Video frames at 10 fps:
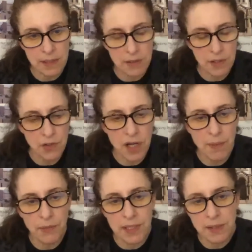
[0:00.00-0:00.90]
there's a
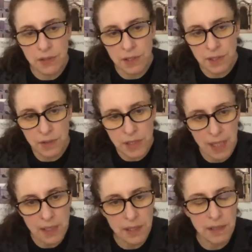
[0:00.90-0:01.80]
Trauma Research
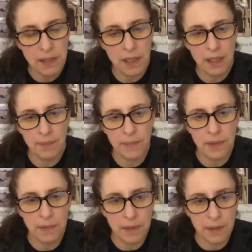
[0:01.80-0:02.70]
Association, um, the,